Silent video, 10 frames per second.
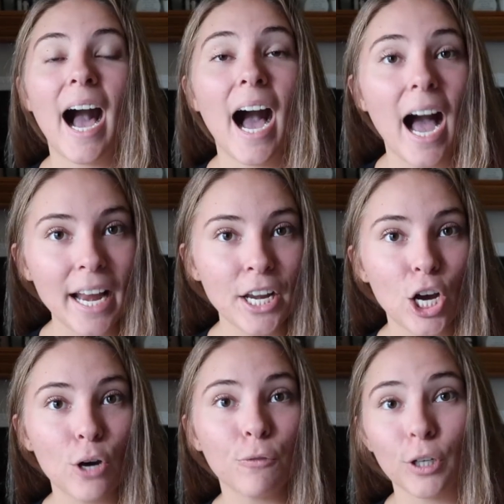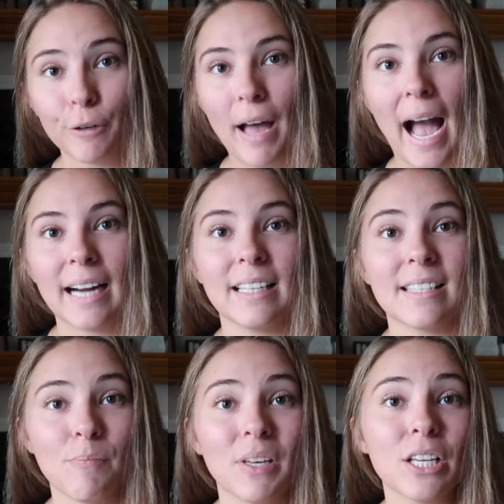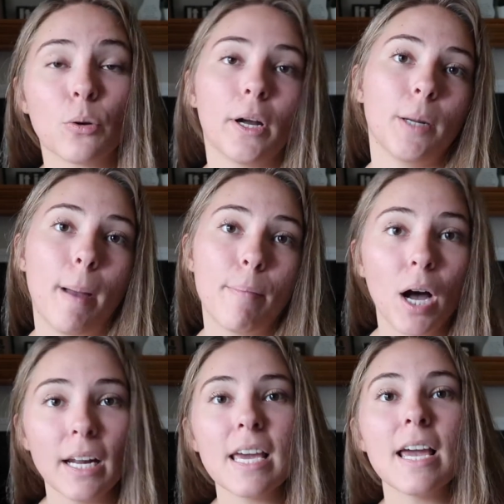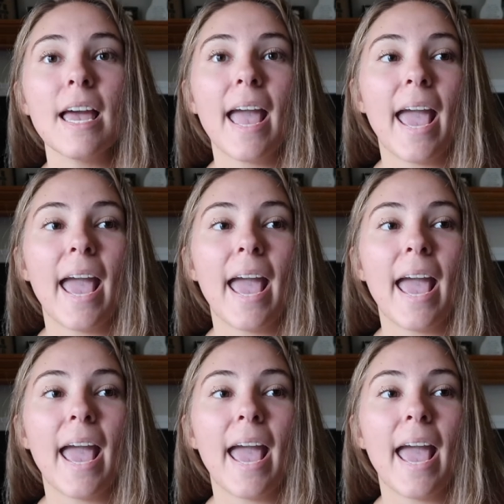I know for a fact that something is going on in my body